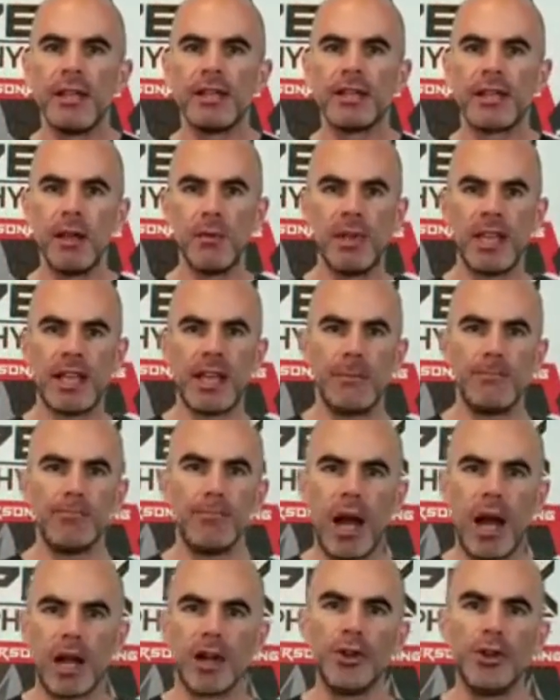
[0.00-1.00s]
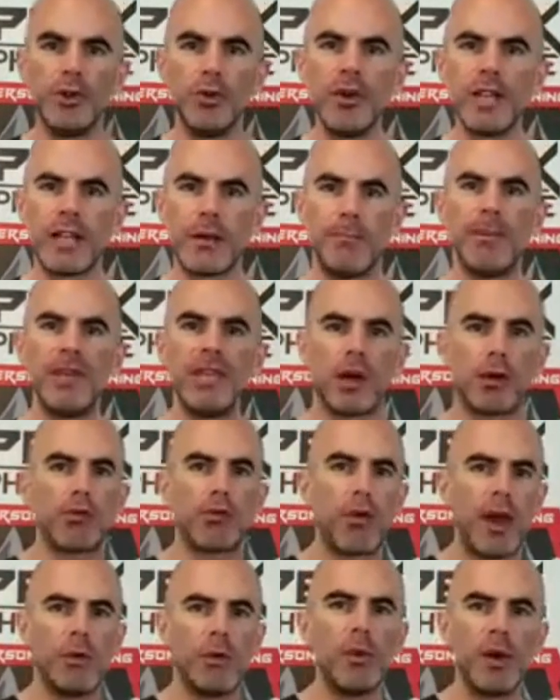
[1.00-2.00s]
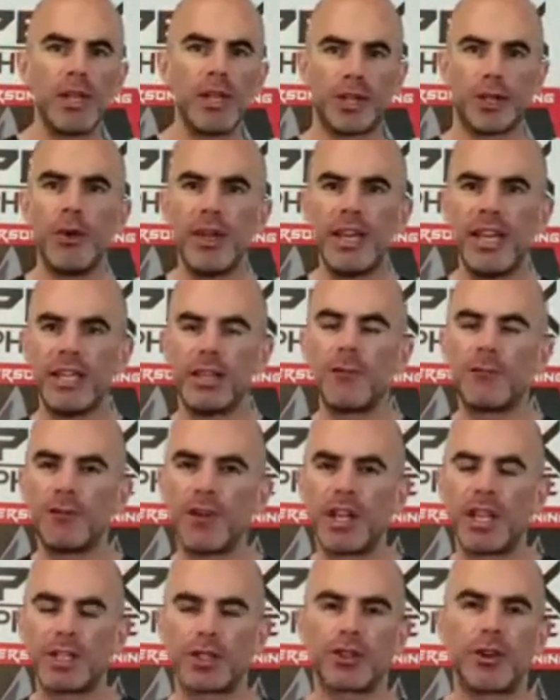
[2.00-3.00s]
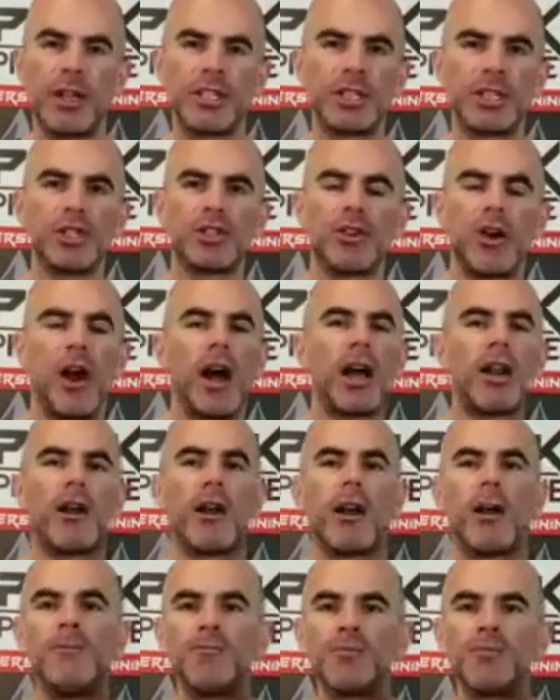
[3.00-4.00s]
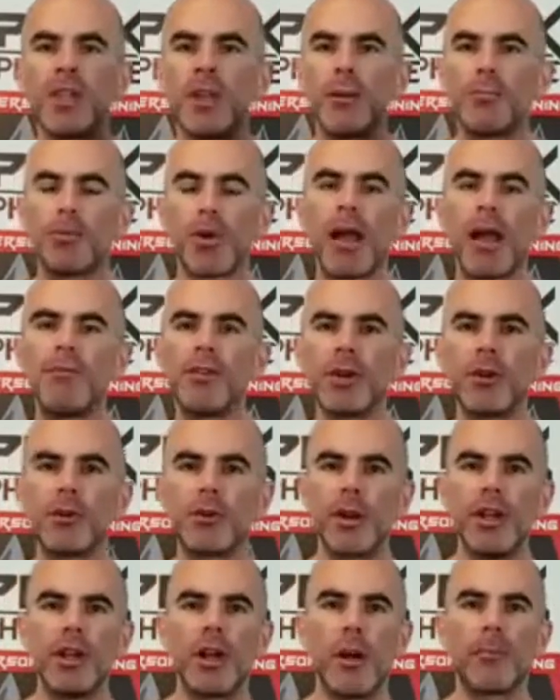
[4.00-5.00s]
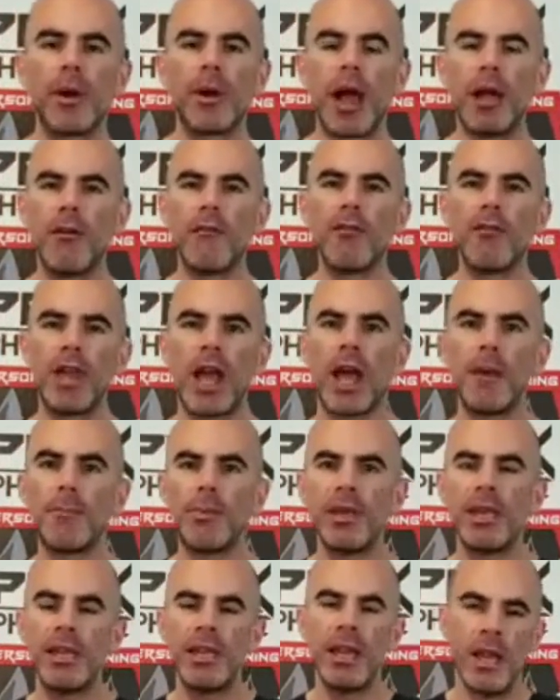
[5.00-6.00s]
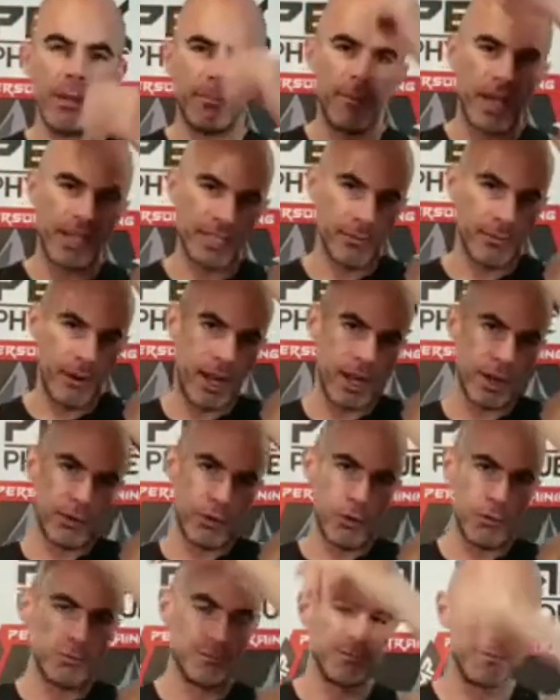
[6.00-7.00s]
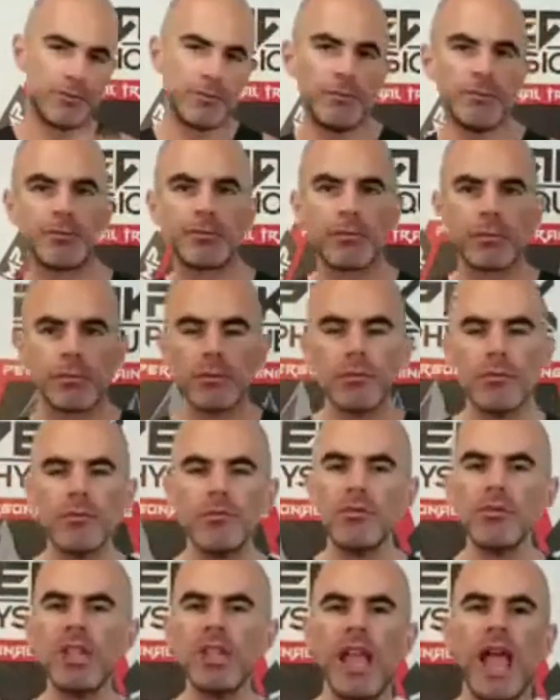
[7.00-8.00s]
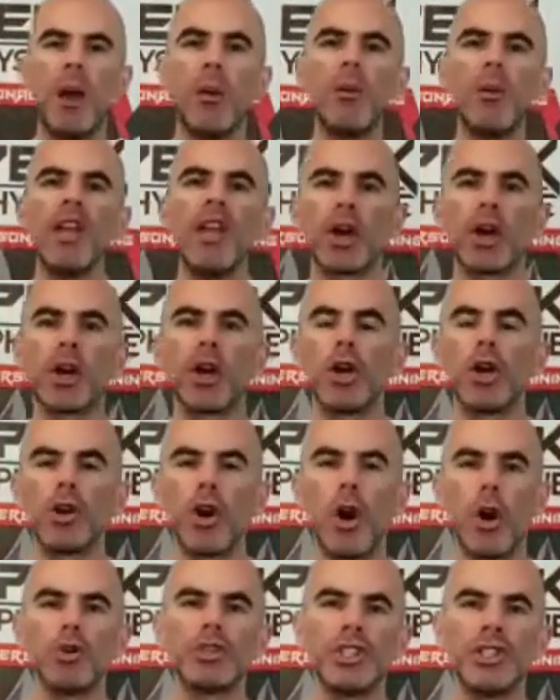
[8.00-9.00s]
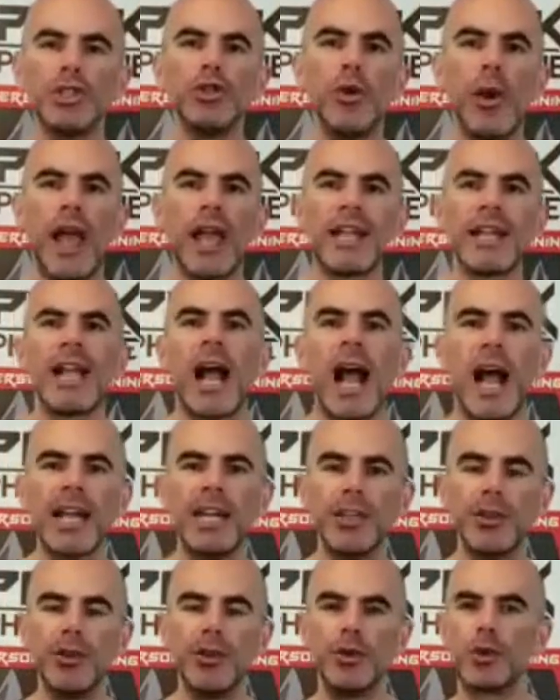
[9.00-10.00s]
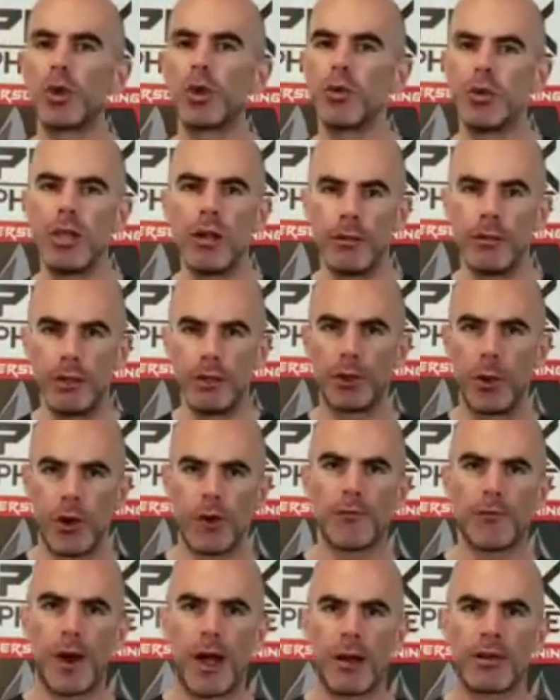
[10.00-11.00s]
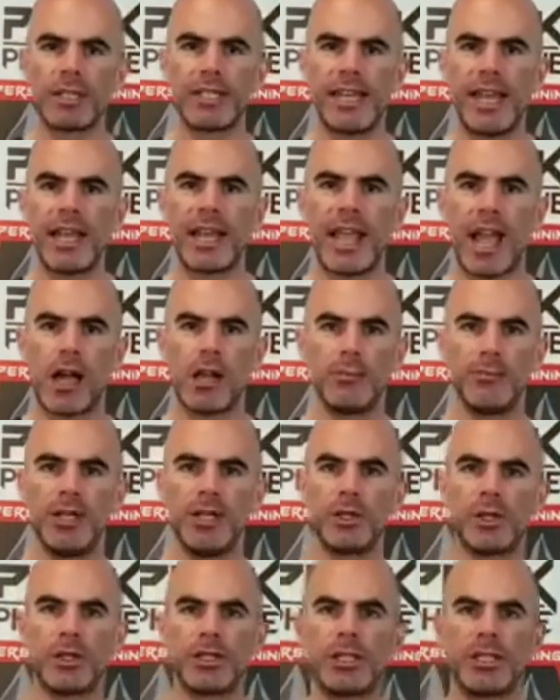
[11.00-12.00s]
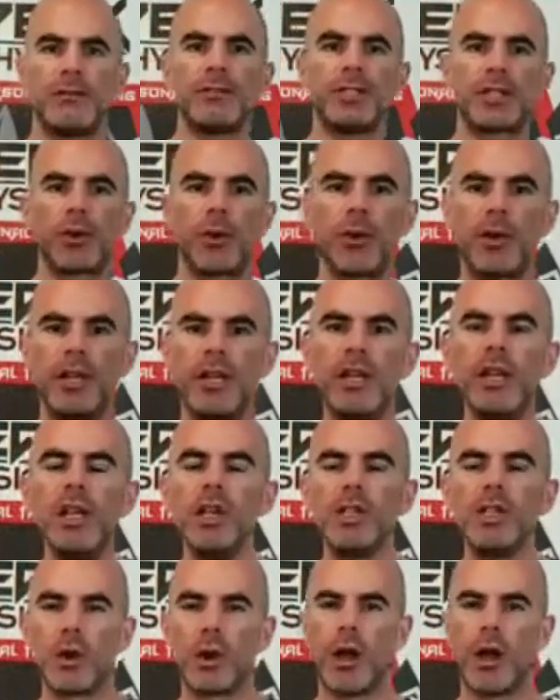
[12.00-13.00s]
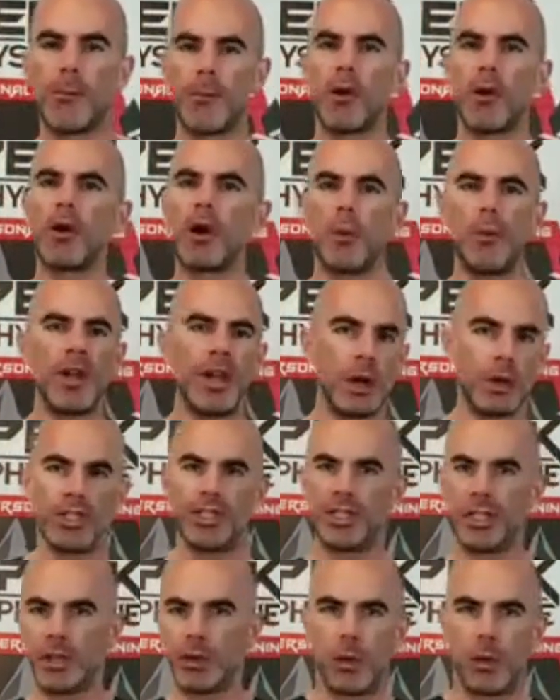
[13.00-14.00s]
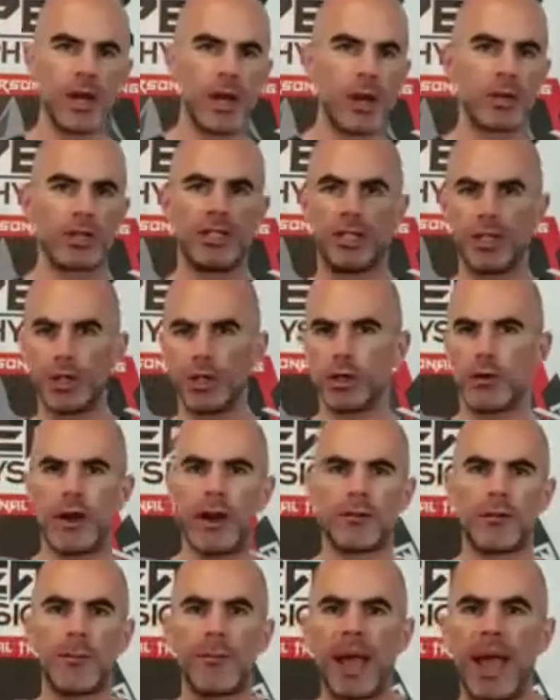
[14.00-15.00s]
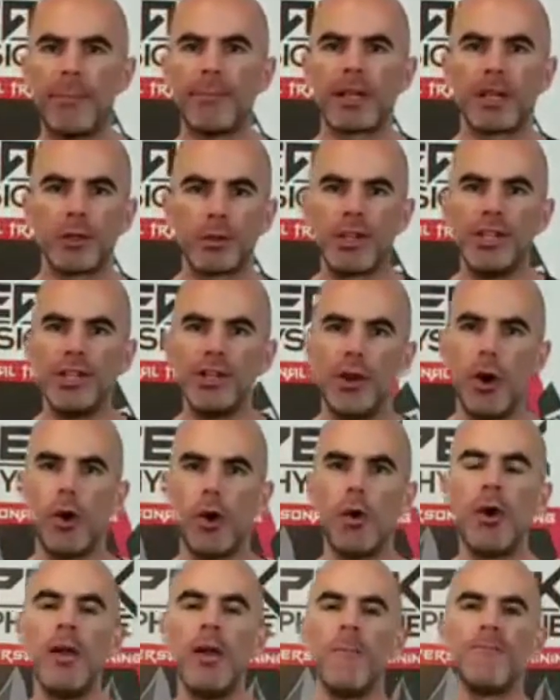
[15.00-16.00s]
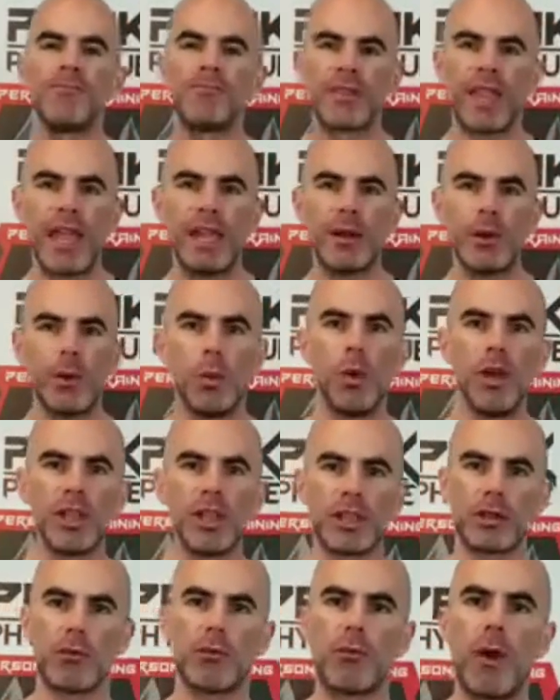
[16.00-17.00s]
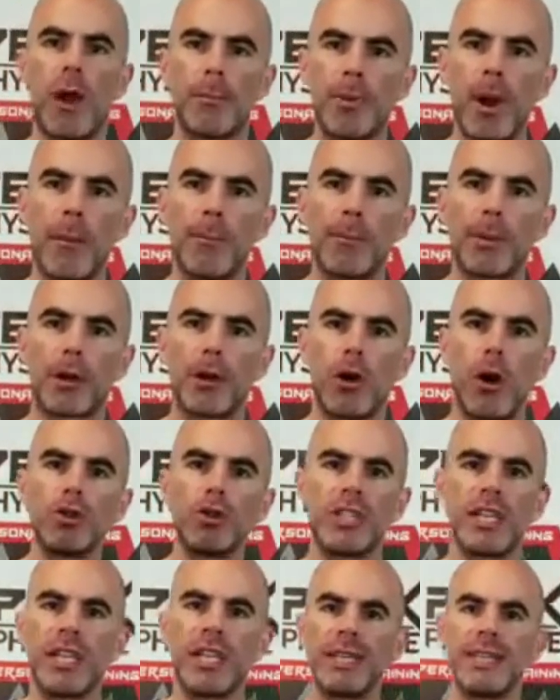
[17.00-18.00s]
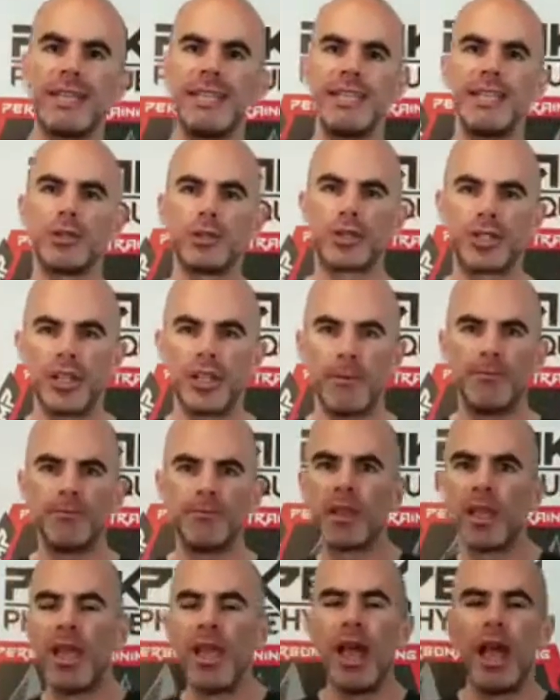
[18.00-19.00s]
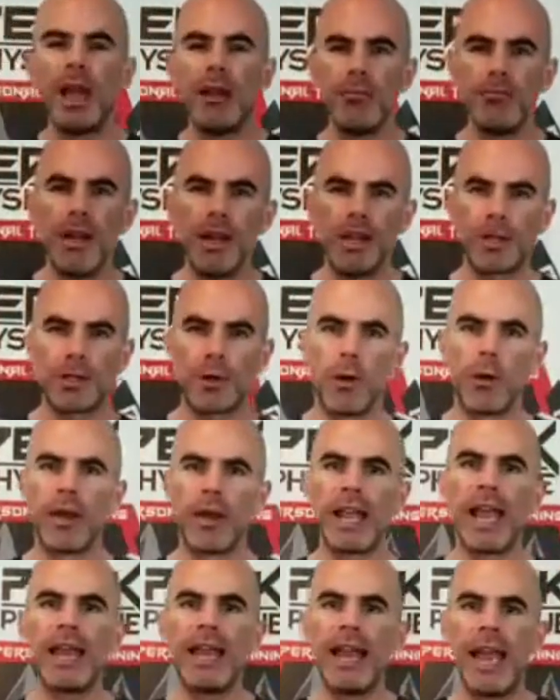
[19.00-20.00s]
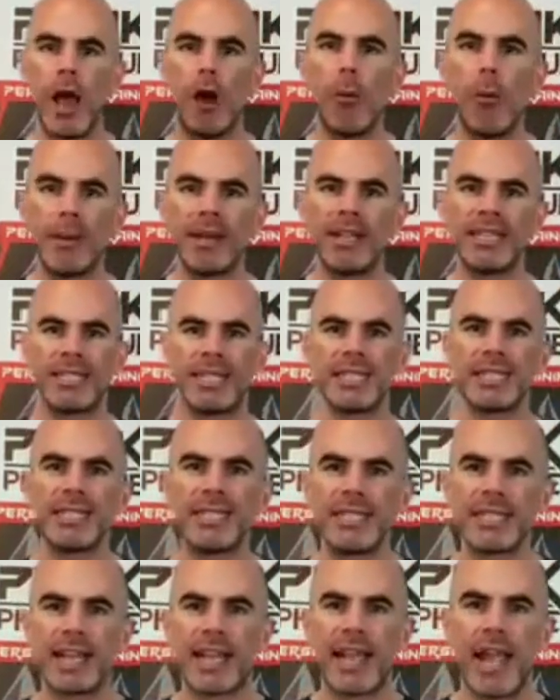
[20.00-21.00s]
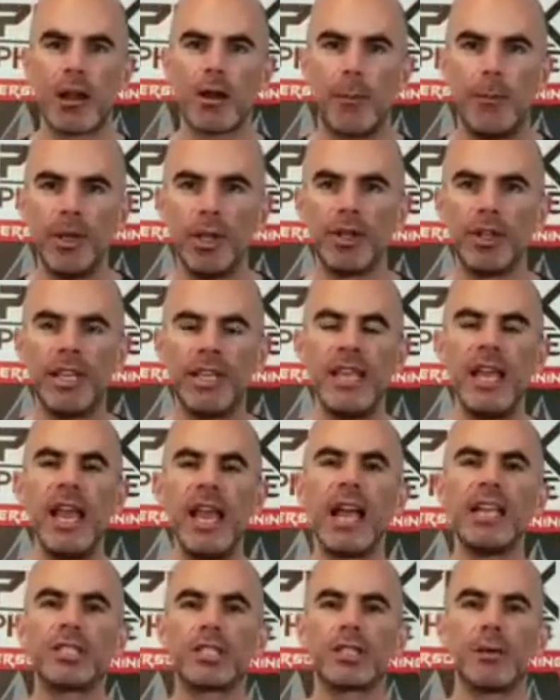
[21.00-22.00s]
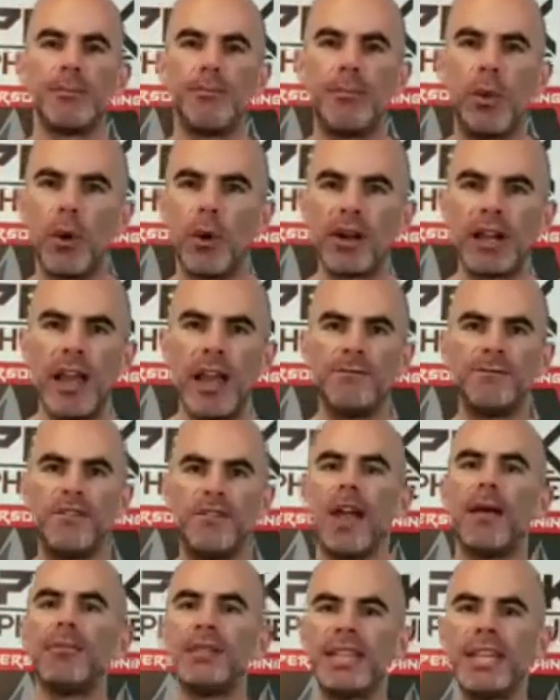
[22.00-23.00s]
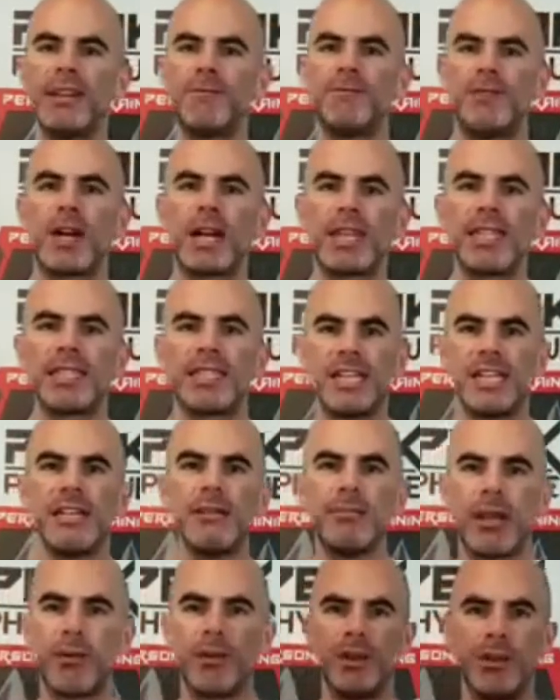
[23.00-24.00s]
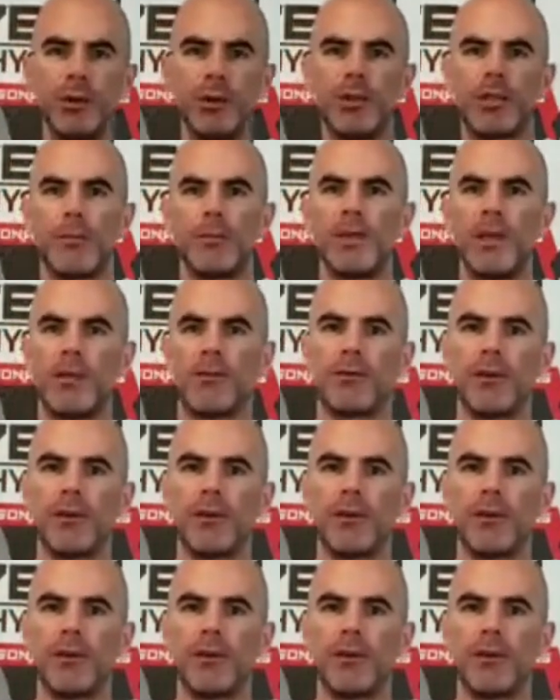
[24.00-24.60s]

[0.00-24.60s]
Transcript: then we could monitor you. We could be there right with you in the freaking trenches. You're on our private in our private V I P mastermind group, and we are coaching you and guiding you to literally twenty-four hours a day accountability. So it's a different story. So on our program, we go to zero. We go to zero right off the bat because we know that with the proper coaching and leadership and mentoring and help and assistance and accountability and support and family and fucking team like we do with the Peak